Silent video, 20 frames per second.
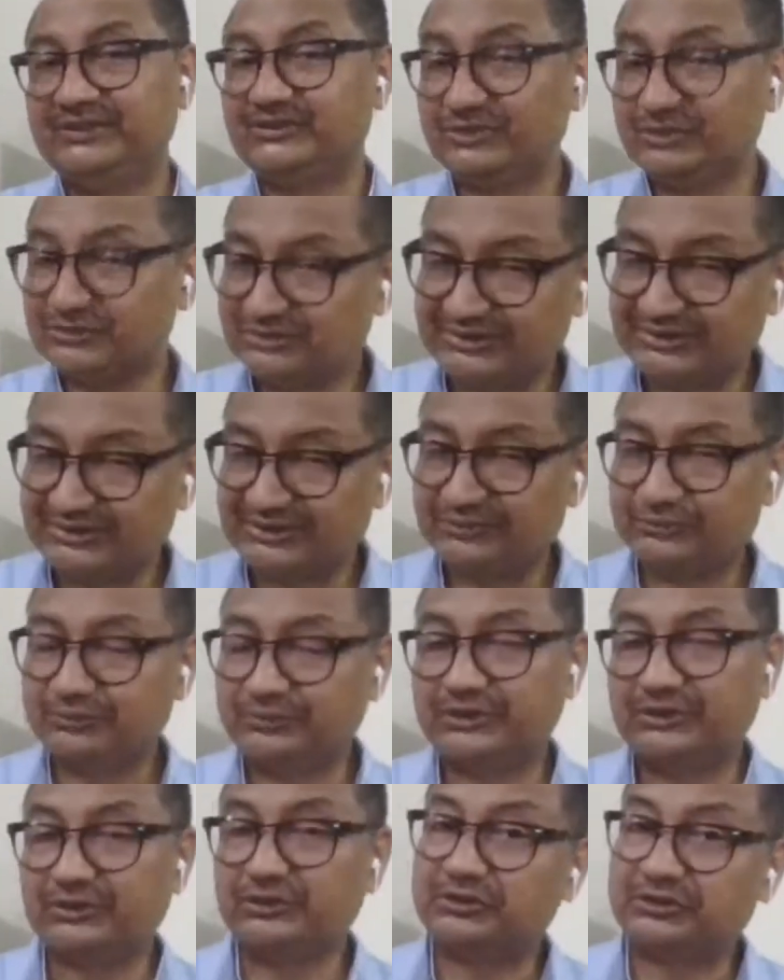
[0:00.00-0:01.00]
He's not
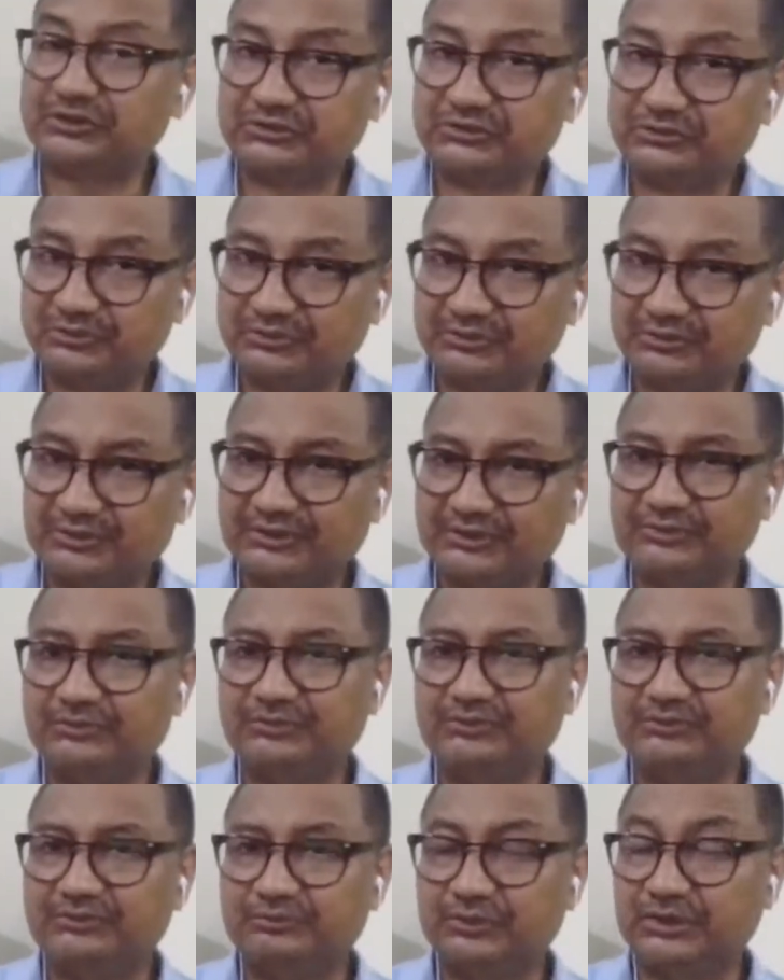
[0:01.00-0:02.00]
saying we are not, uh,
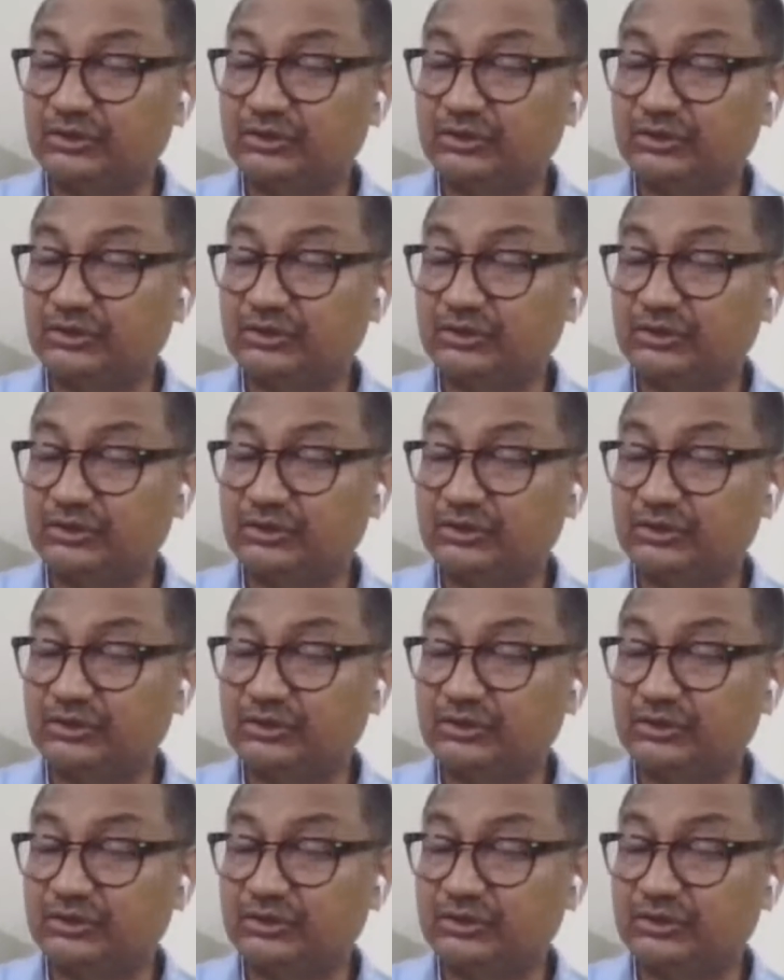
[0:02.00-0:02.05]
you know,